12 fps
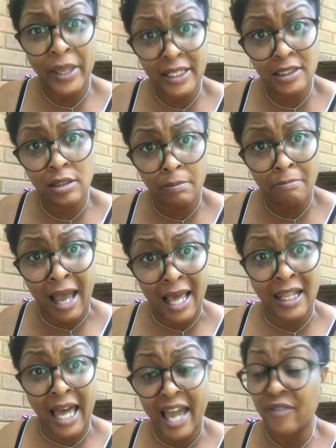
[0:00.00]
into my
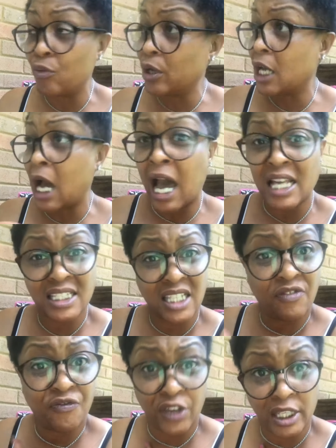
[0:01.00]
life when God
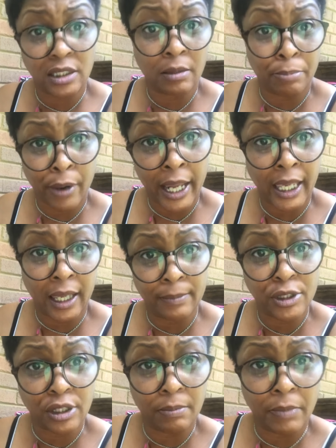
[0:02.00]
see fit to bring him
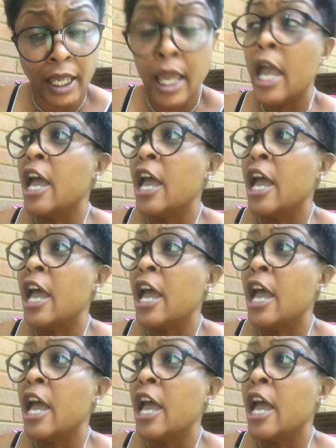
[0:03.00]
to me,